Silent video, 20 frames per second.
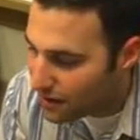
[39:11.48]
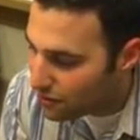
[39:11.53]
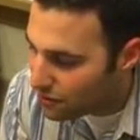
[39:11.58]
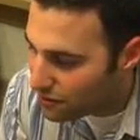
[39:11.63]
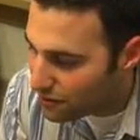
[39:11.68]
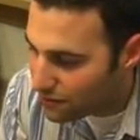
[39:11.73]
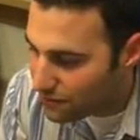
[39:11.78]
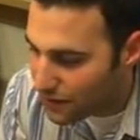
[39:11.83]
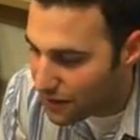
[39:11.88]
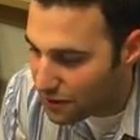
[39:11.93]
And
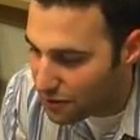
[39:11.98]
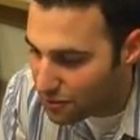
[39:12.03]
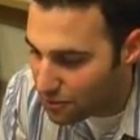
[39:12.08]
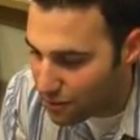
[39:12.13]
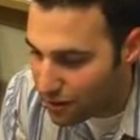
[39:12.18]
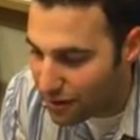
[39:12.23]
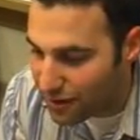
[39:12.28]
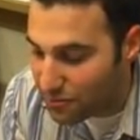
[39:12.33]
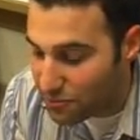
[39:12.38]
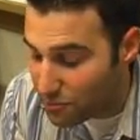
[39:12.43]
you can find her
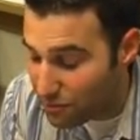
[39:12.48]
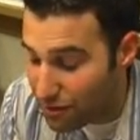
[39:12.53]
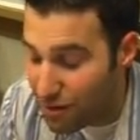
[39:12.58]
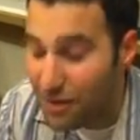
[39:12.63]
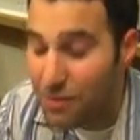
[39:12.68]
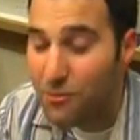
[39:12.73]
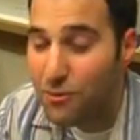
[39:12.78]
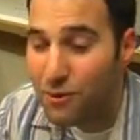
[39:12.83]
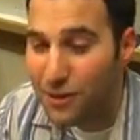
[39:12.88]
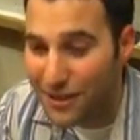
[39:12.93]
blog
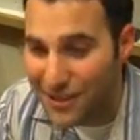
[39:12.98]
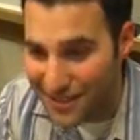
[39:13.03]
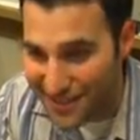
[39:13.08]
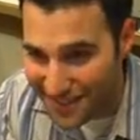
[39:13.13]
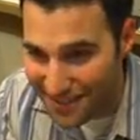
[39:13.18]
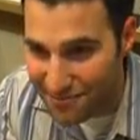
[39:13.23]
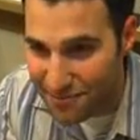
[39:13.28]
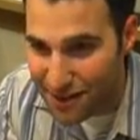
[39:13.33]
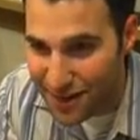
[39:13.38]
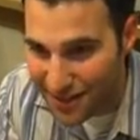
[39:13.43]
probably more
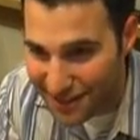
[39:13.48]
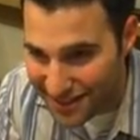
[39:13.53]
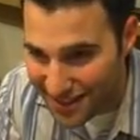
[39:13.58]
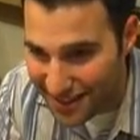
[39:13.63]
easily than mine.